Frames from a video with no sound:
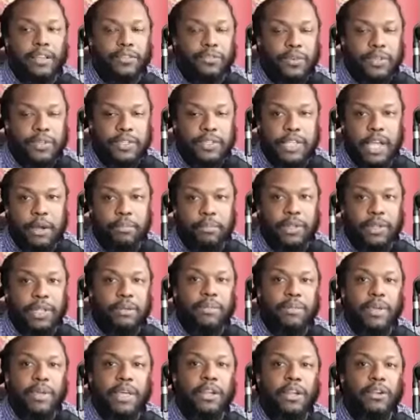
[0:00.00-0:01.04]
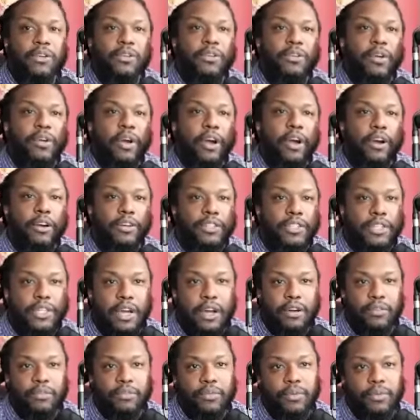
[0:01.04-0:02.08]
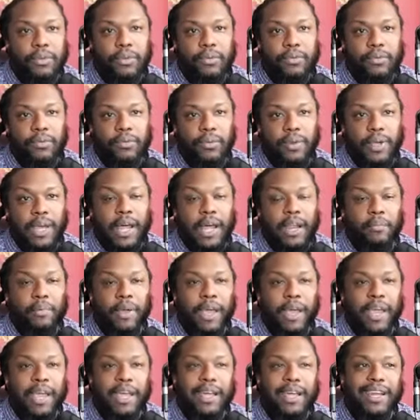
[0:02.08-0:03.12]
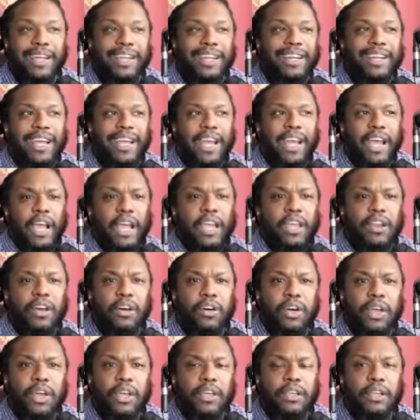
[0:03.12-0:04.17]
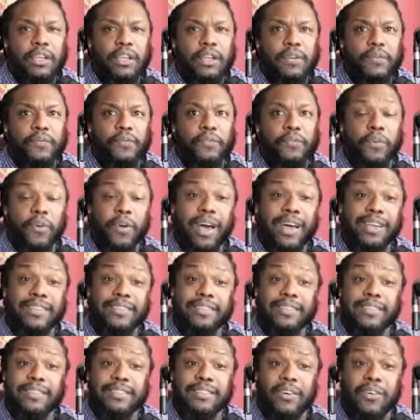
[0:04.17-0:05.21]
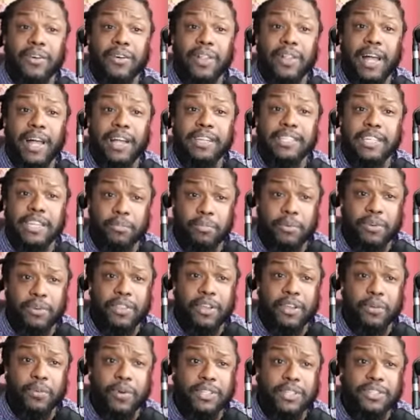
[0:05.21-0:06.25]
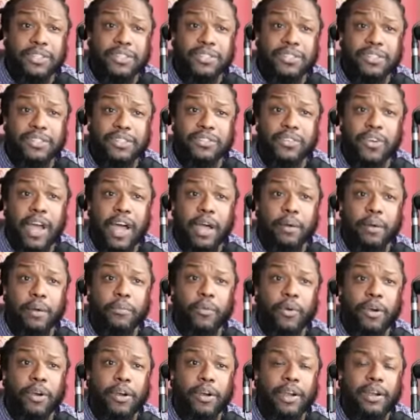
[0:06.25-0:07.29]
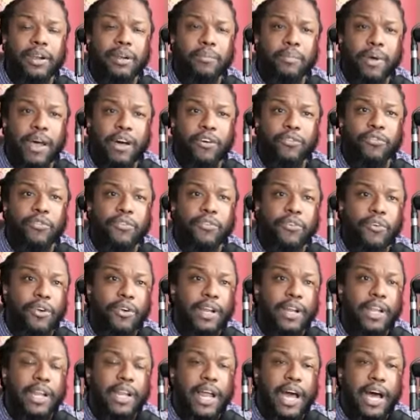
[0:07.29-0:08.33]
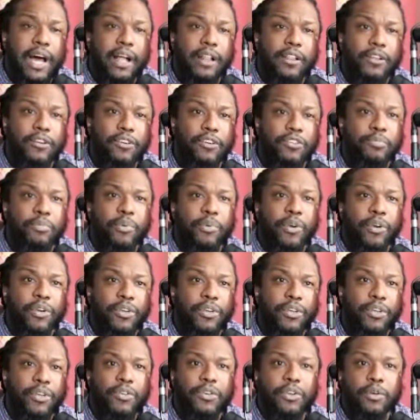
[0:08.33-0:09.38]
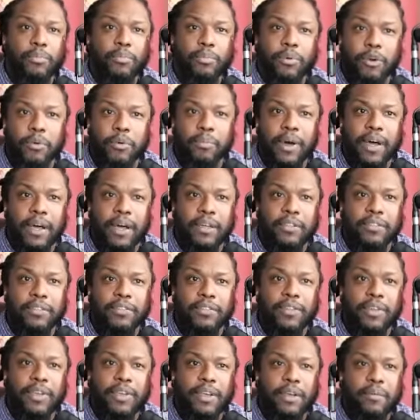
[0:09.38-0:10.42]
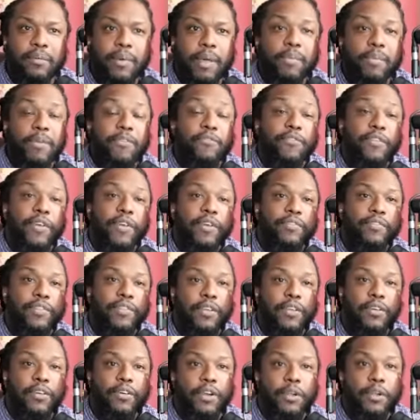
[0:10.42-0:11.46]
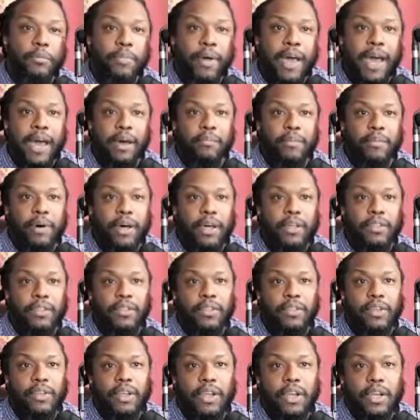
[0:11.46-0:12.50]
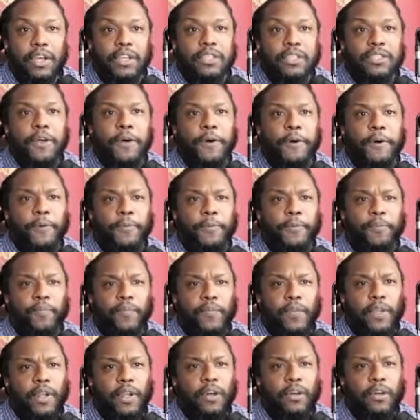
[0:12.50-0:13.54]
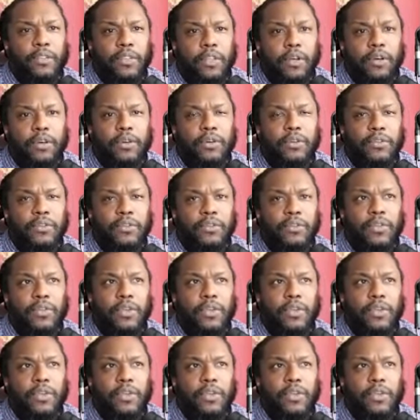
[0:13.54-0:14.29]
we separately meter our stuff, we, we got to pay it. And, you know, it, for us, it's a whole lot cheaper than what you described. We're at about $40 per unit per month, maybe 50 Whoa. on a bad month. So, you know, those